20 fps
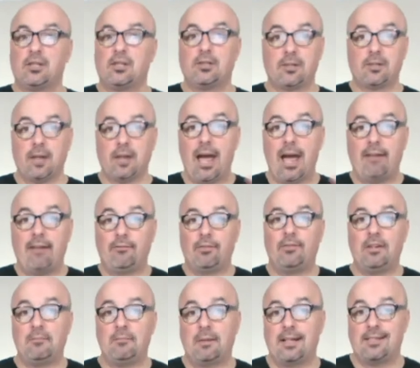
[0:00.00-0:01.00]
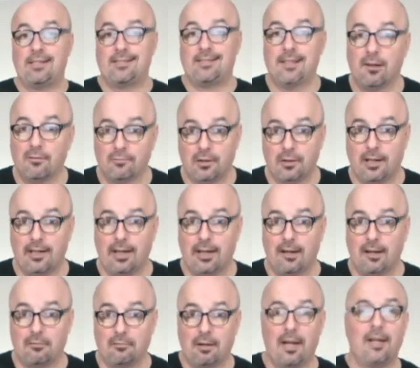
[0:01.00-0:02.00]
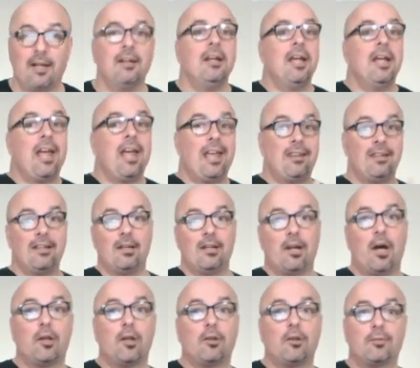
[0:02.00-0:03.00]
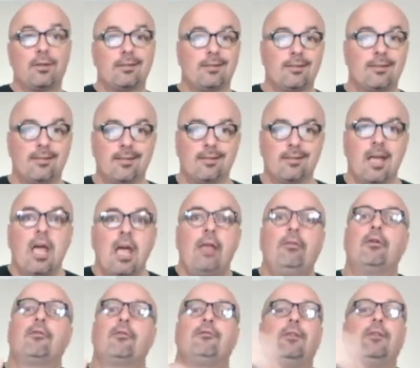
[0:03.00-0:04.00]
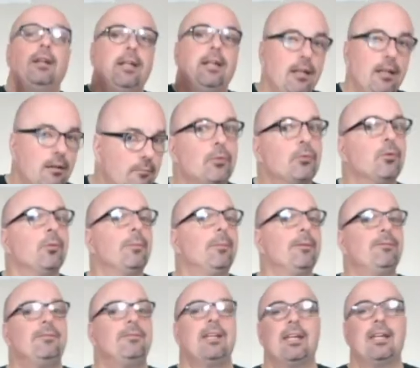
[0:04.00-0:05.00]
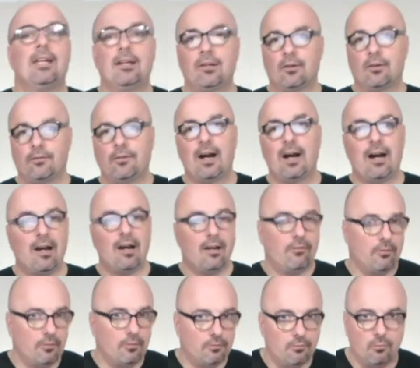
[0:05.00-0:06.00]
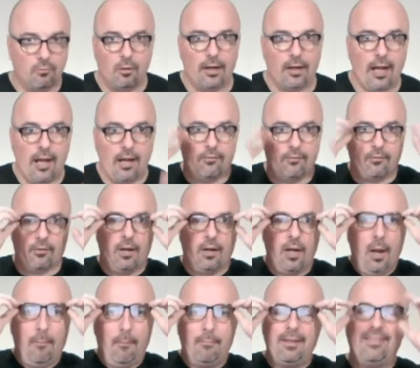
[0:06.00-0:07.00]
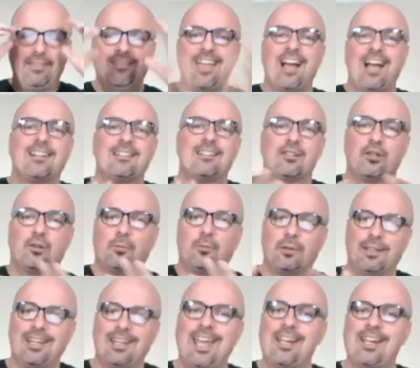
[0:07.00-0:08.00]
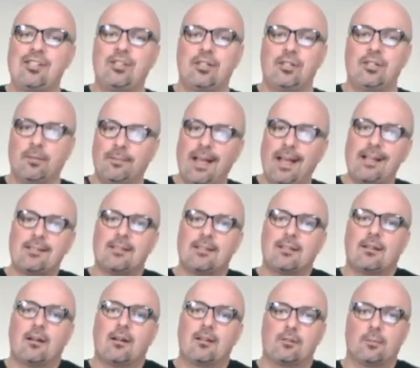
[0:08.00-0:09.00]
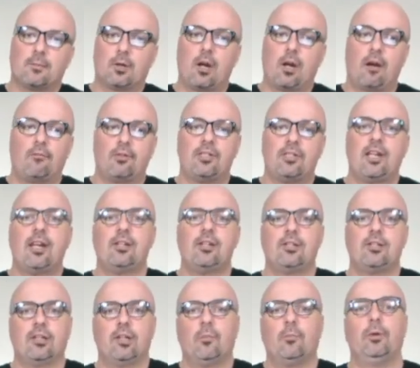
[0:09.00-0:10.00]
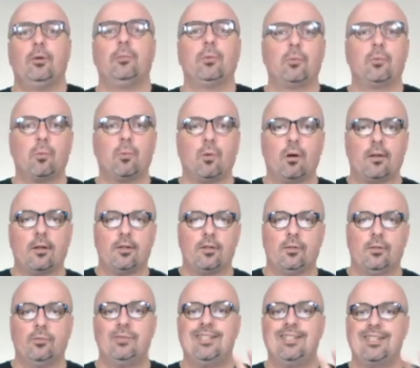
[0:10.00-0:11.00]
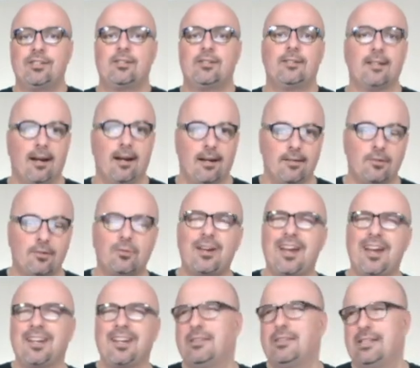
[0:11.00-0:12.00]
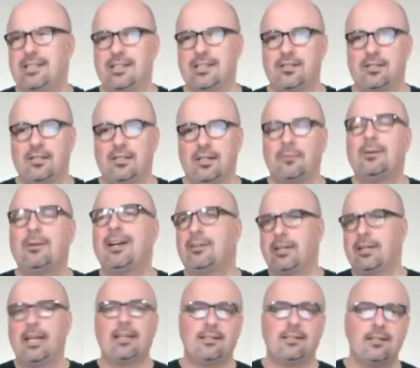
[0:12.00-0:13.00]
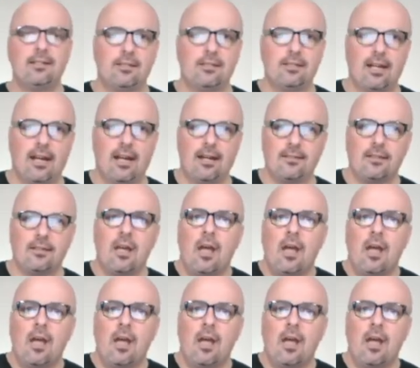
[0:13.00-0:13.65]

just I have to feed myself right now, right? And then in other instances, they're feeding a group of ten or five or whatever. But that's the relationship. That's the customer conversation that we would want to digitize, or not even digitize. Well, yeah, digitize,